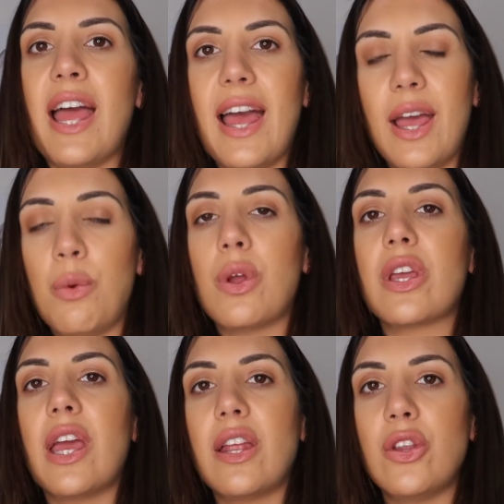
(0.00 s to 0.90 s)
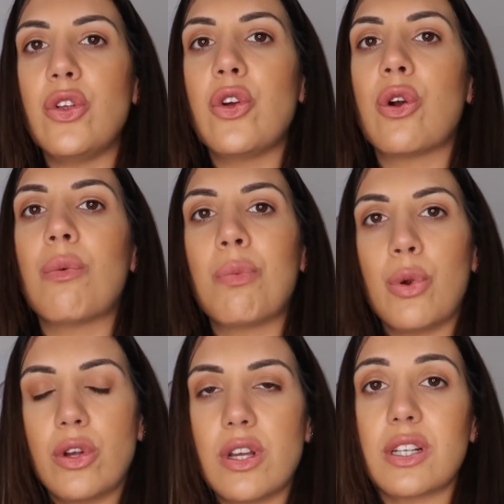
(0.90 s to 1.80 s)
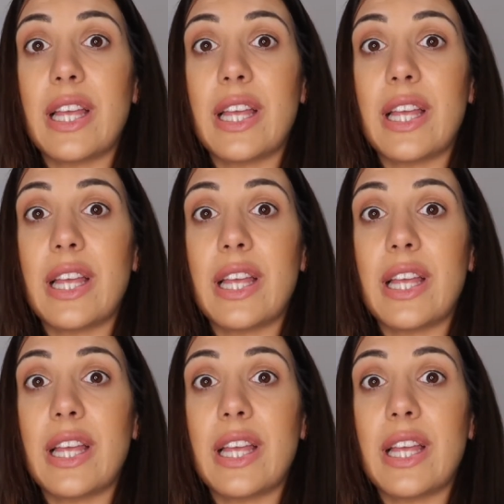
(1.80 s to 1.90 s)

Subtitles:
how can your product